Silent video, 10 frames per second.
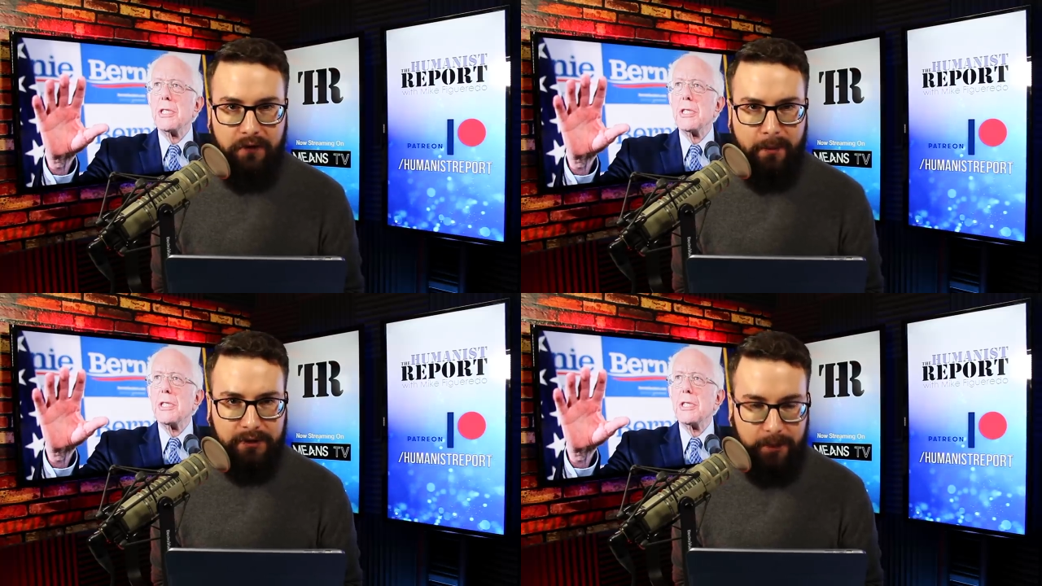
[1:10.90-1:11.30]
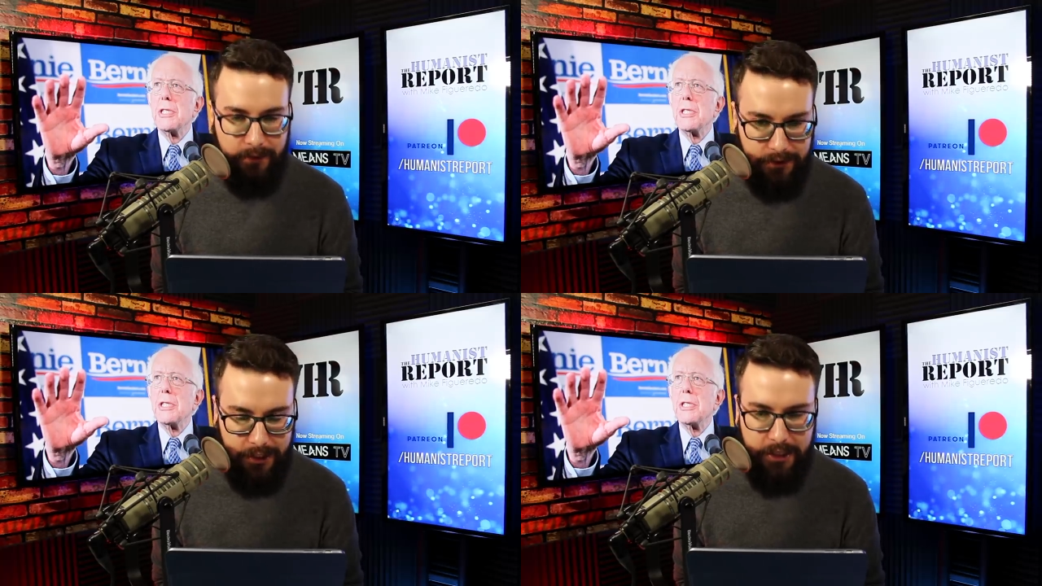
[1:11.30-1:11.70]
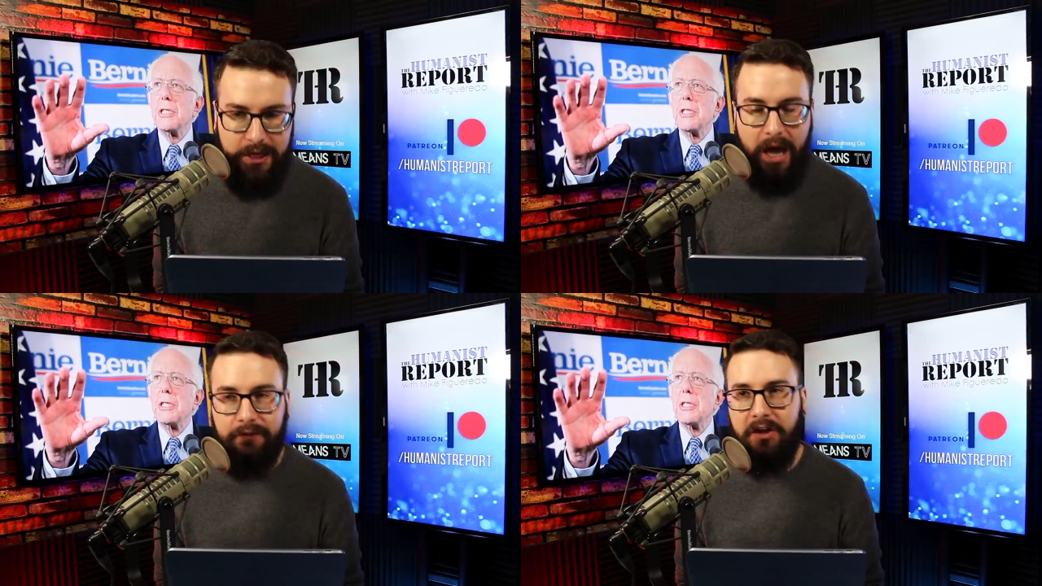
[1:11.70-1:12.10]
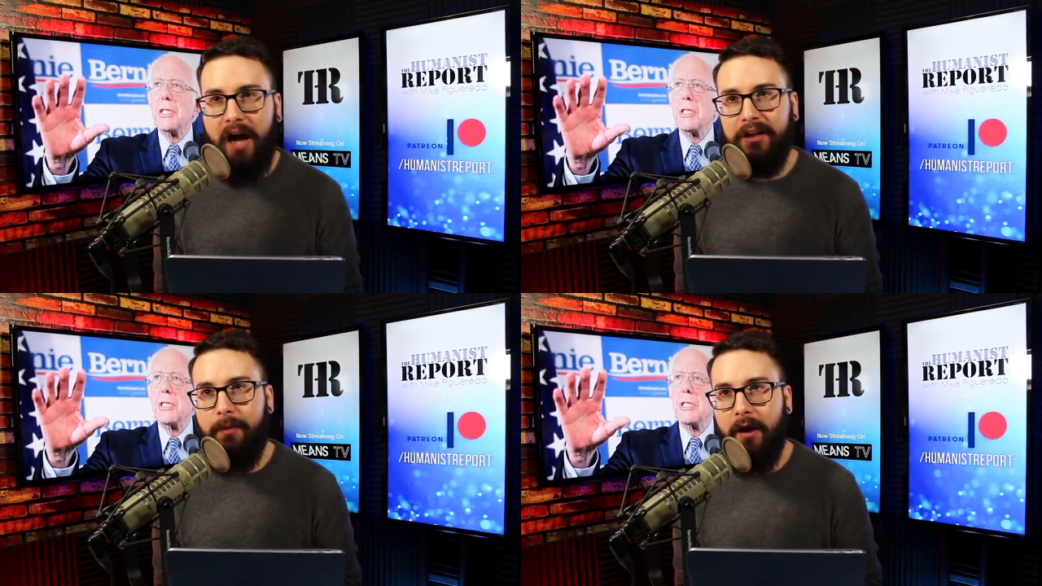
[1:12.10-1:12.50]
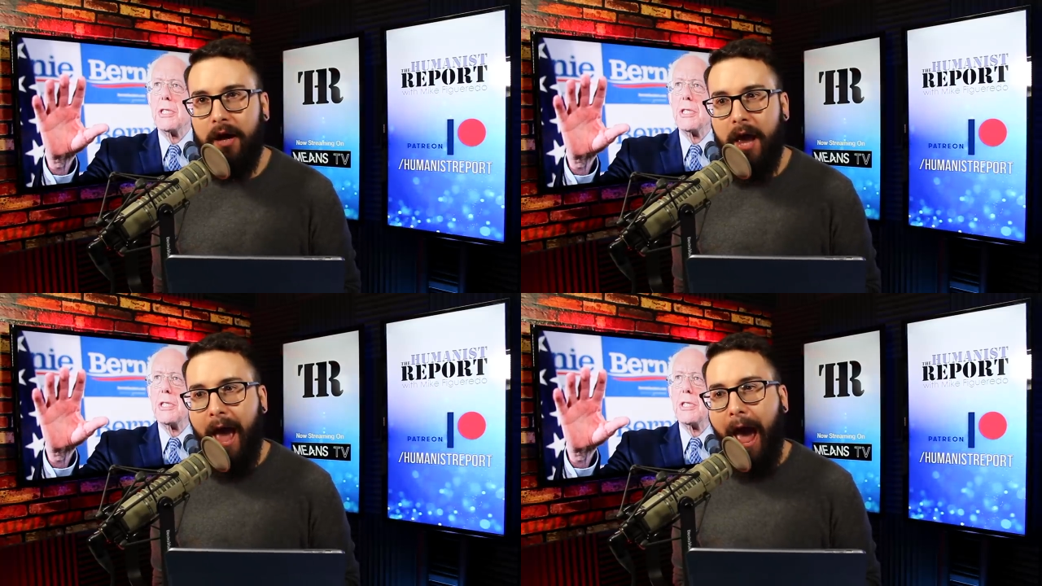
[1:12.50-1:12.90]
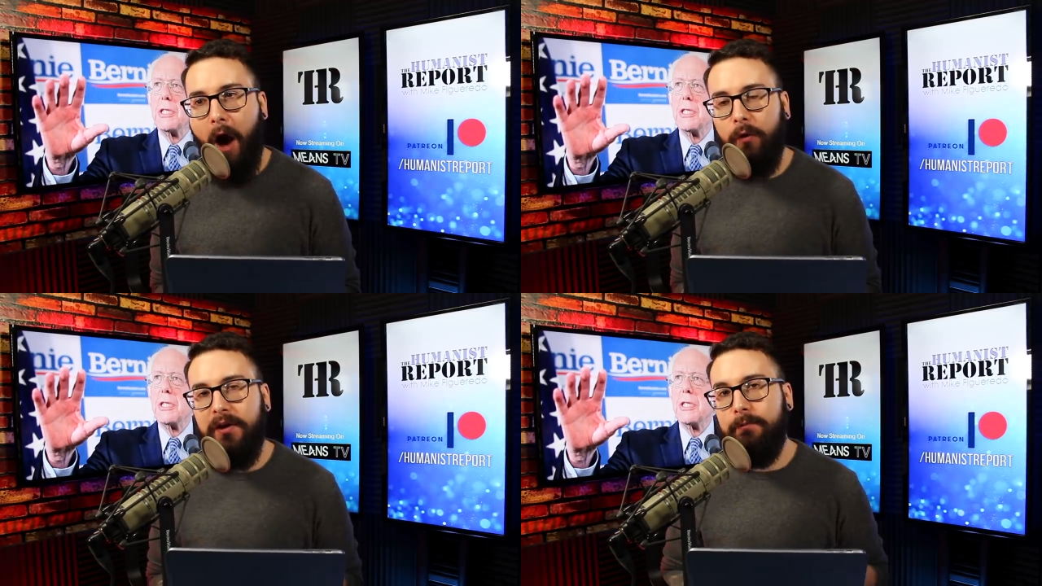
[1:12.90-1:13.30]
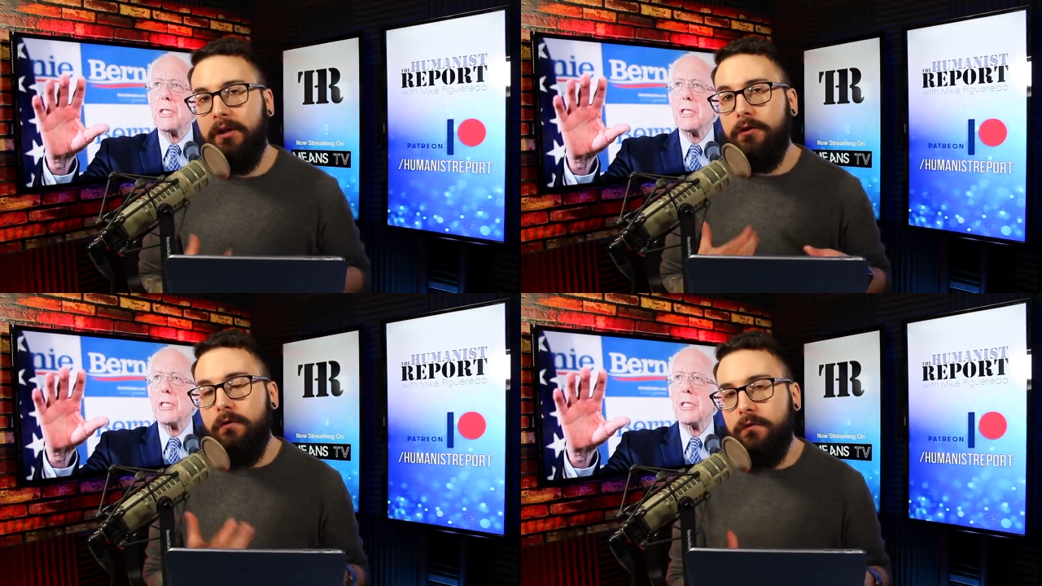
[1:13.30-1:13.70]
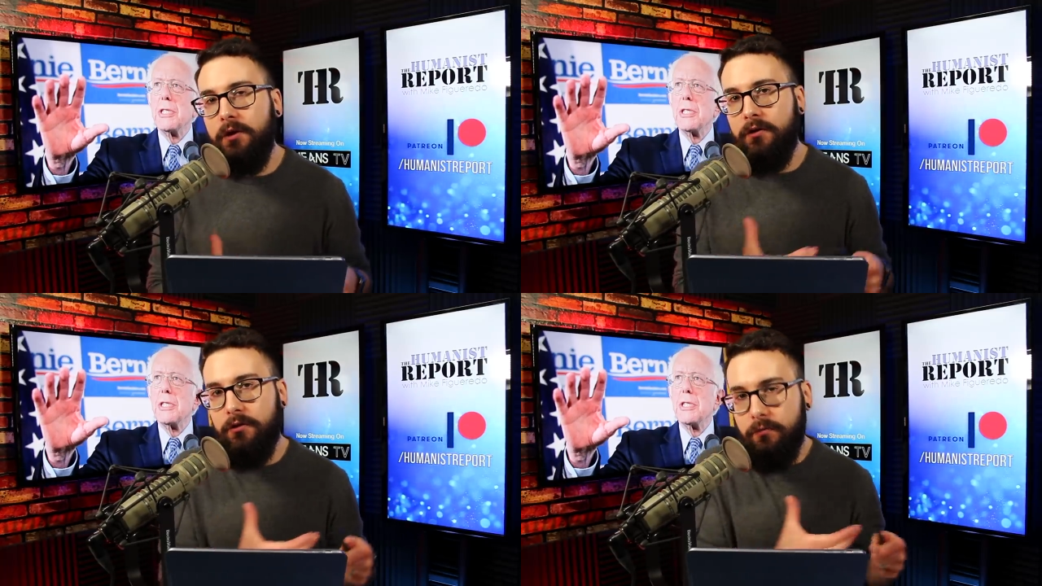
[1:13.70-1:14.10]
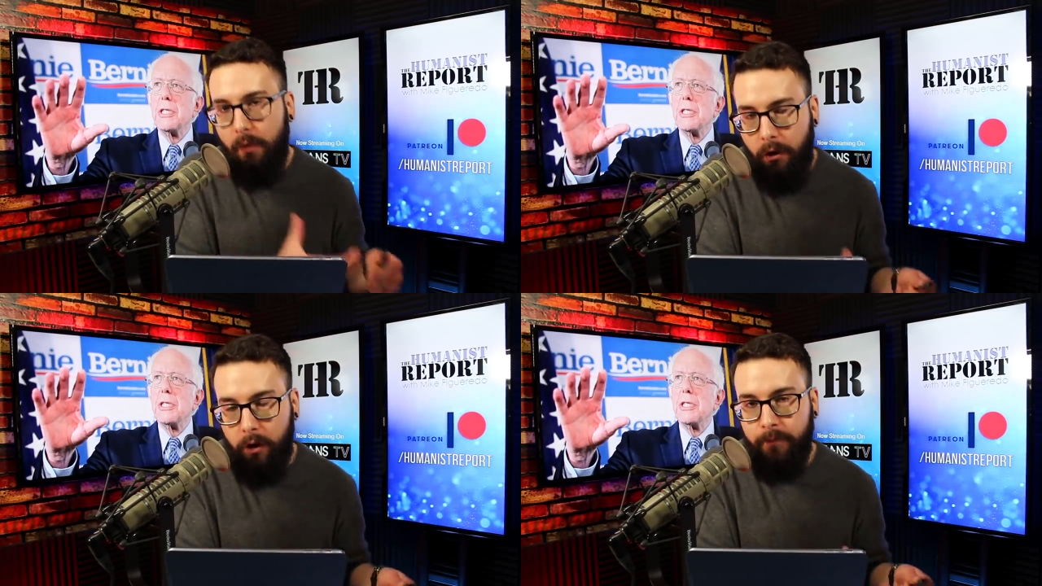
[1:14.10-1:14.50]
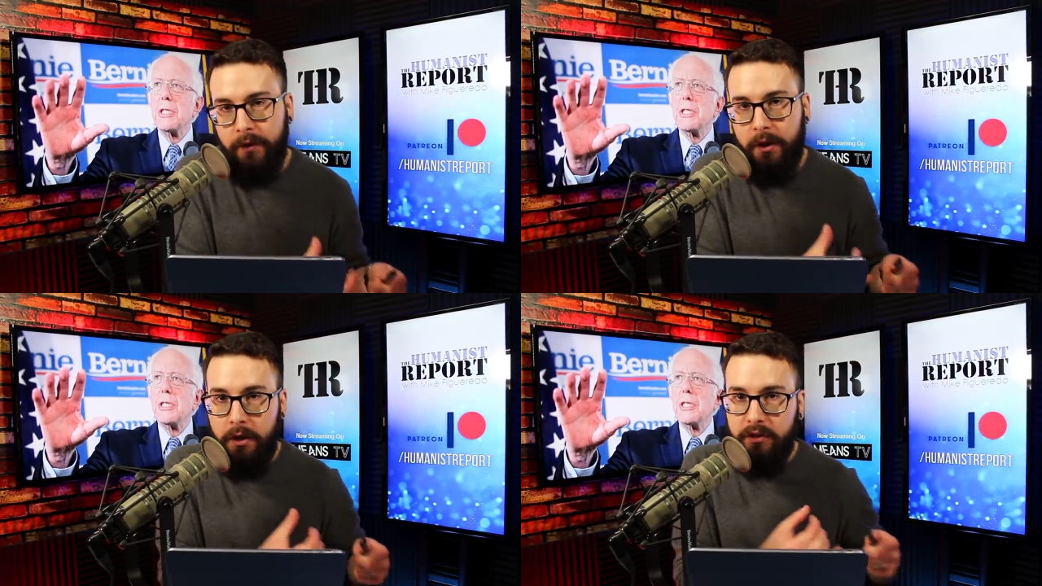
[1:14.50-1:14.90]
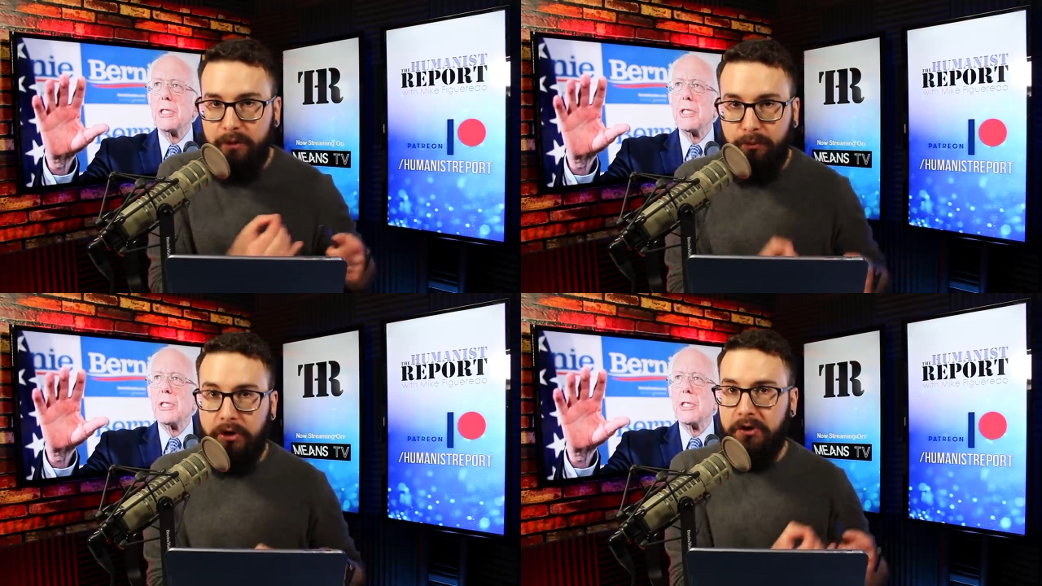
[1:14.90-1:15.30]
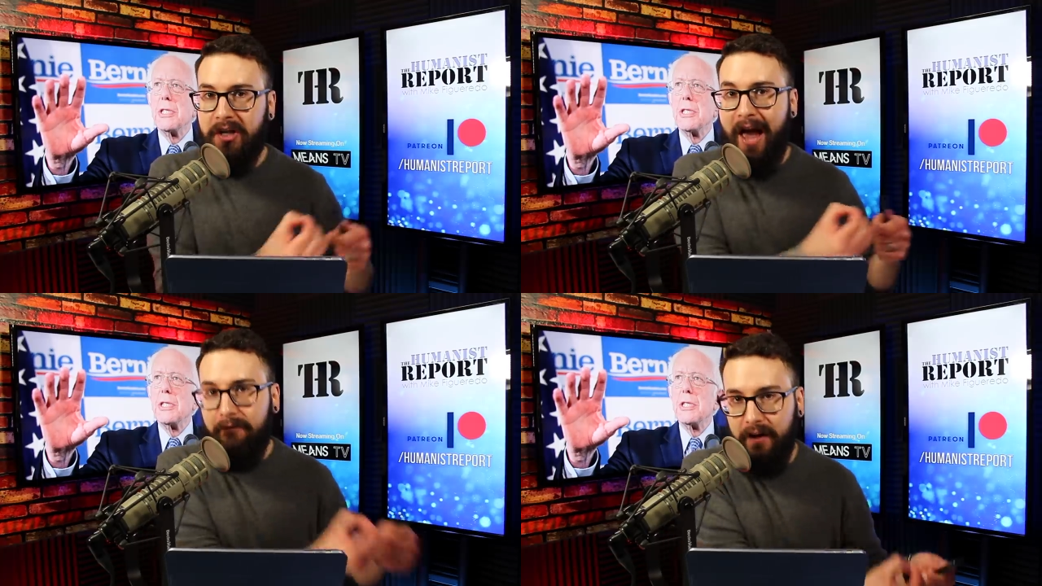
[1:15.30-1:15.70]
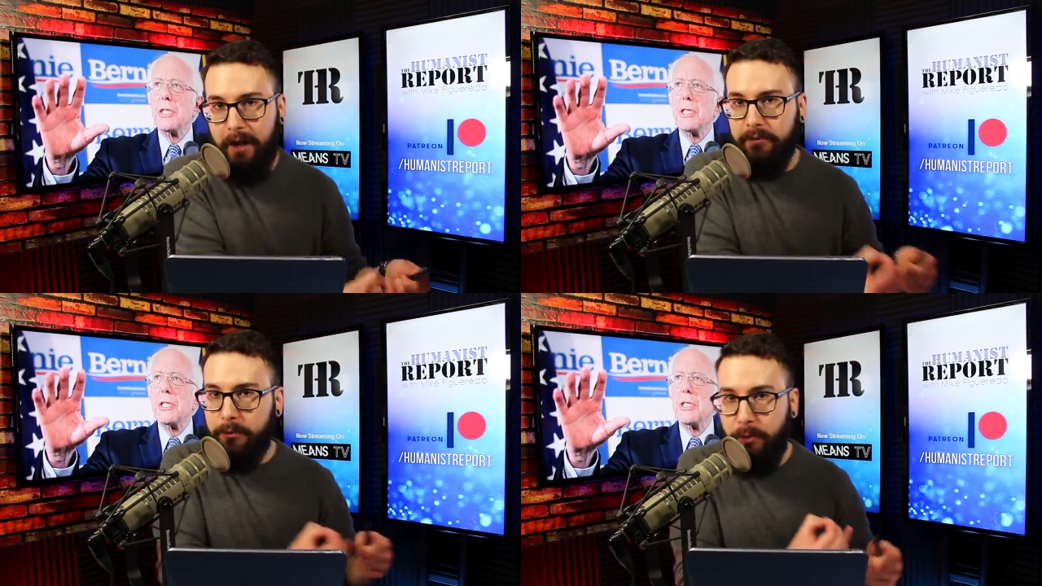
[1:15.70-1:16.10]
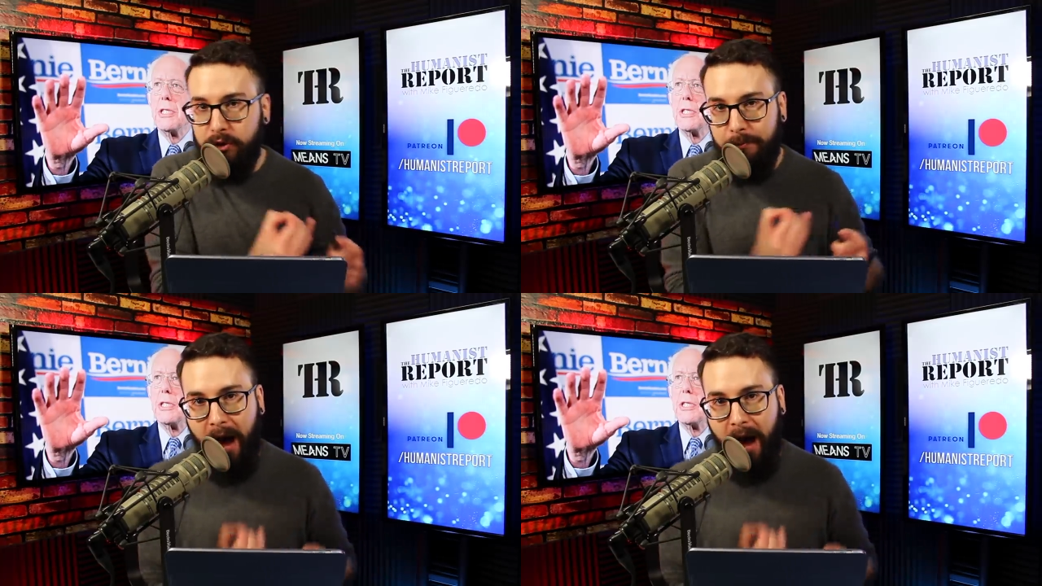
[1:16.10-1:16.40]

Speaker 1: of M S N B C, he kind of talked about how he'd be using this role to push the envelope, to push